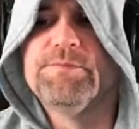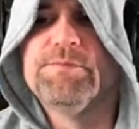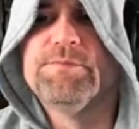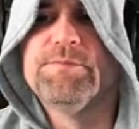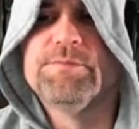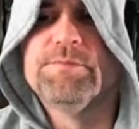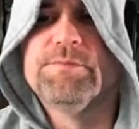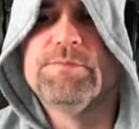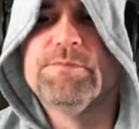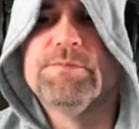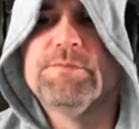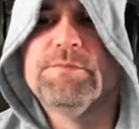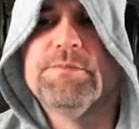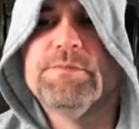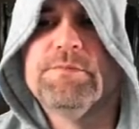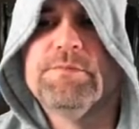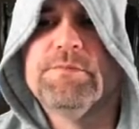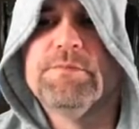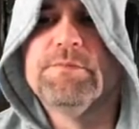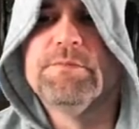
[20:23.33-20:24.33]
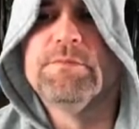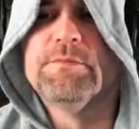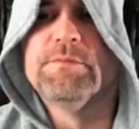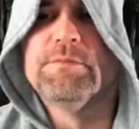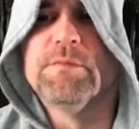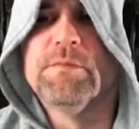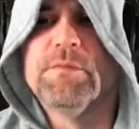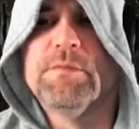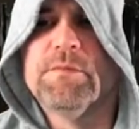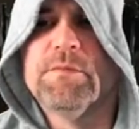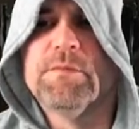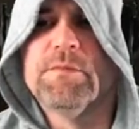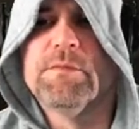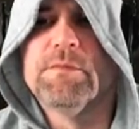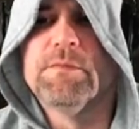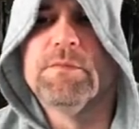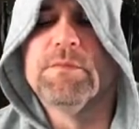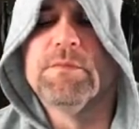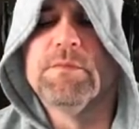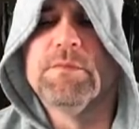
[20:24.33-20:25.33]

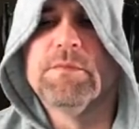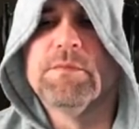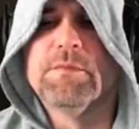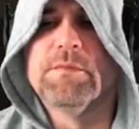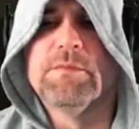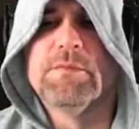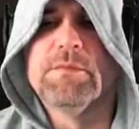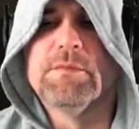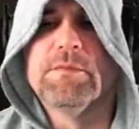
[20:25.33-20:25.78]
(no one is talking)